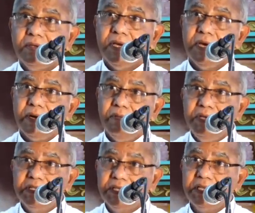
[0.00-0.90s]

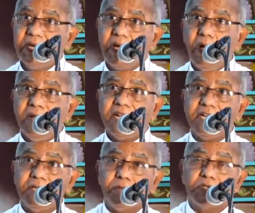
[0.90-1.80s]
We see the call
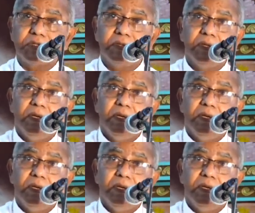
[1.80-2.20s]
narratives.